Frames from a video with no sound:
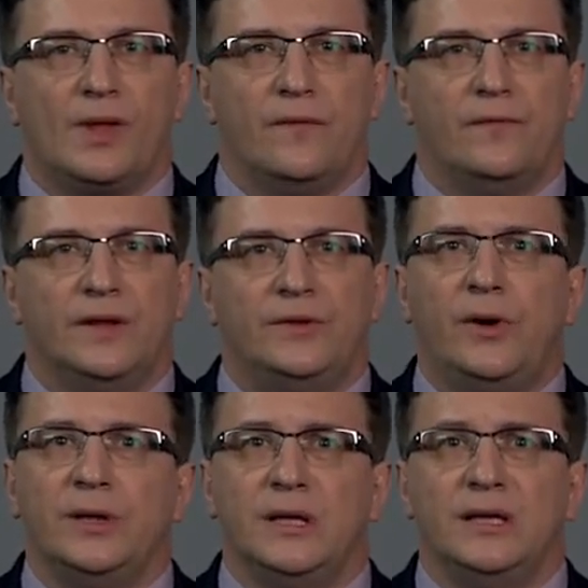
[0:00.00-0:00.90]

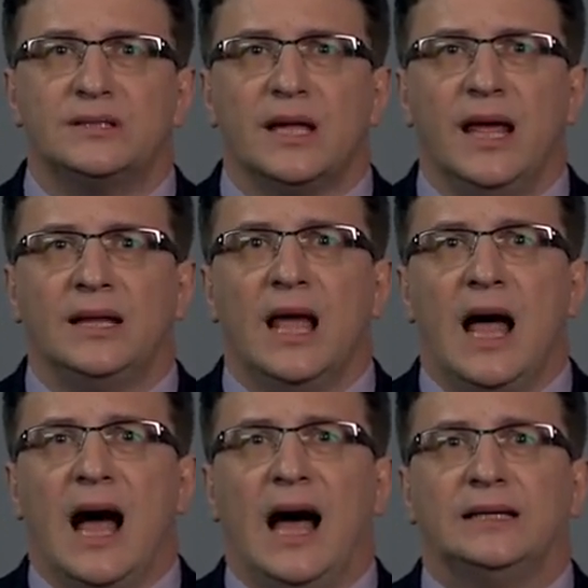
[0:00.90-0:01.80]
Fandorin is an
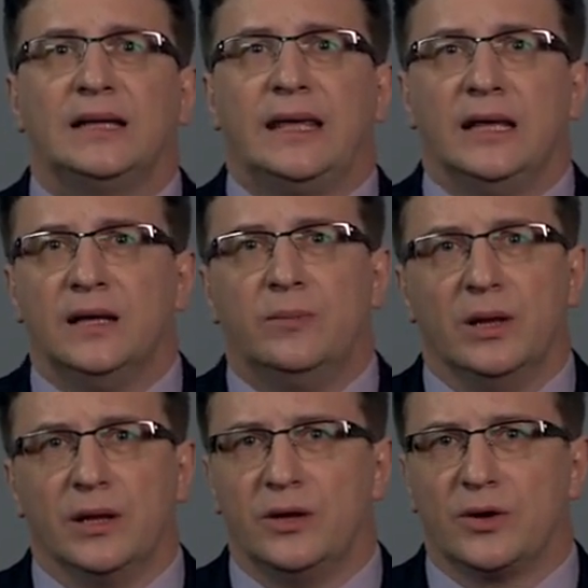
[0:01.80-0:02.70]

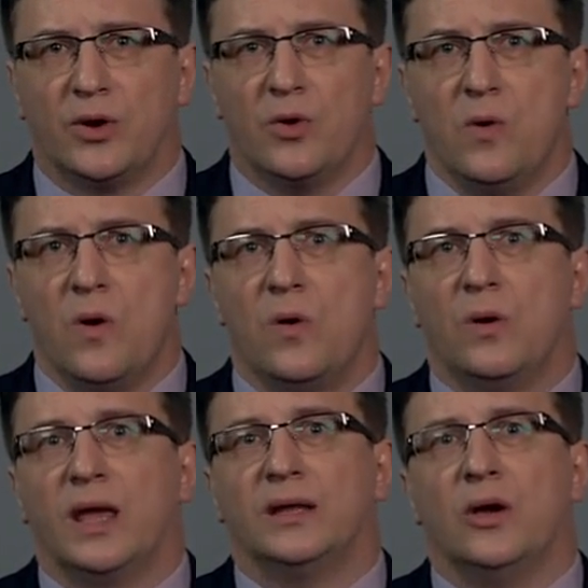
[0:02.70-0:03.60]
unkillable hero who
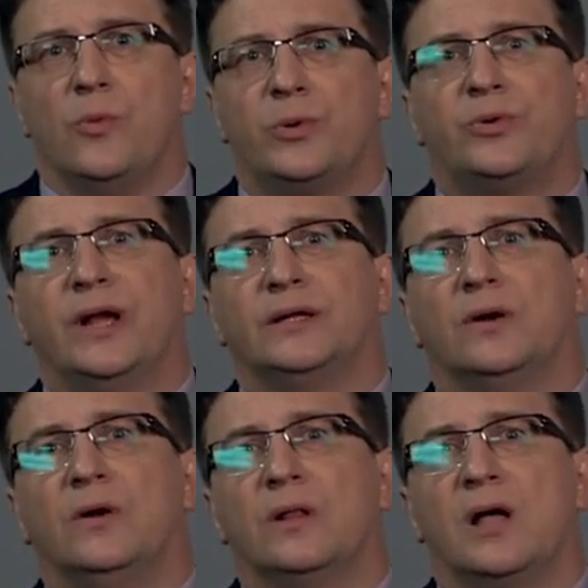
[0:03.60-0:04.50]
can operate
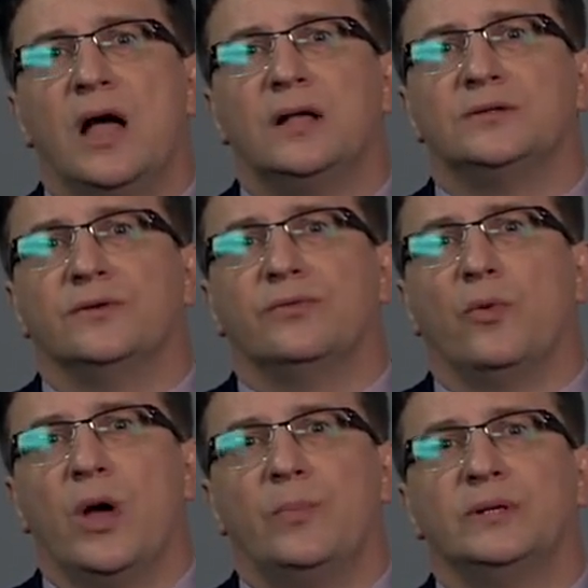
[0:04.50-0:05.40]
all kinds of
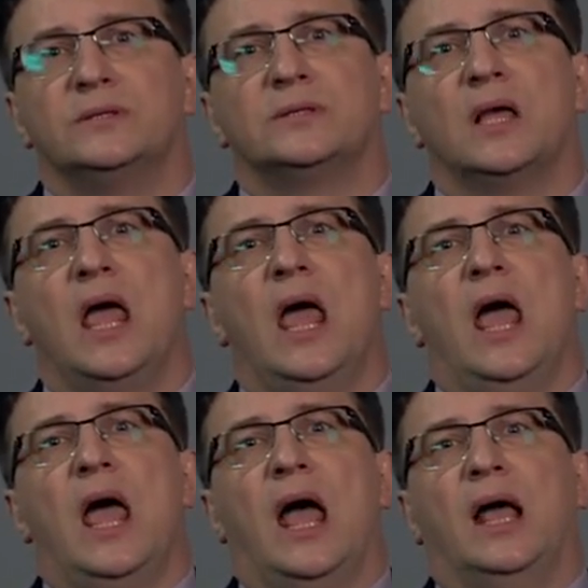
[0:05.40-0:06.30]
weapons
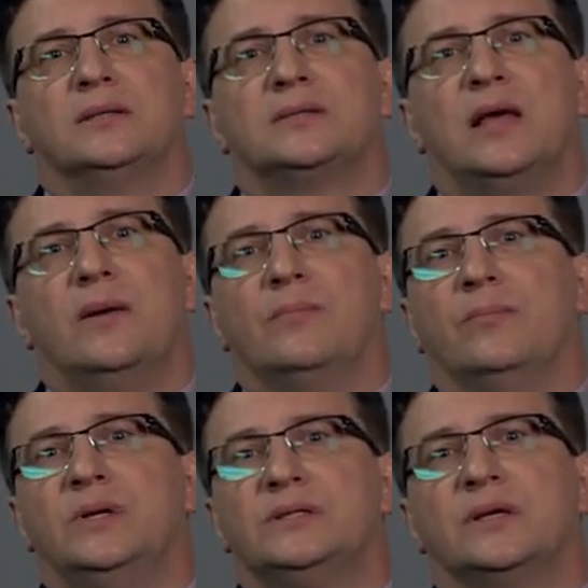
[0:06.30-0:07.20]
and some
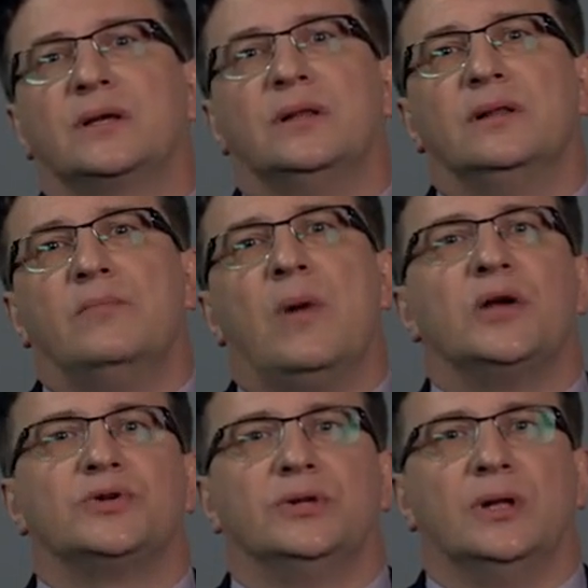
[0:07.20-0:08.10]
mystical
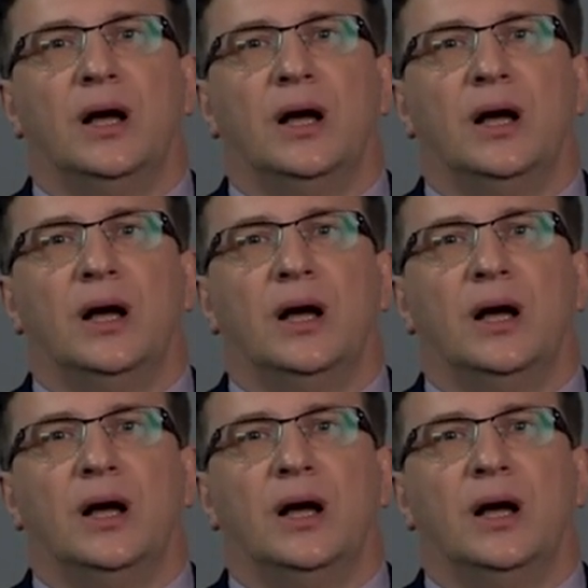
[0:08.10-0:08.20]
martial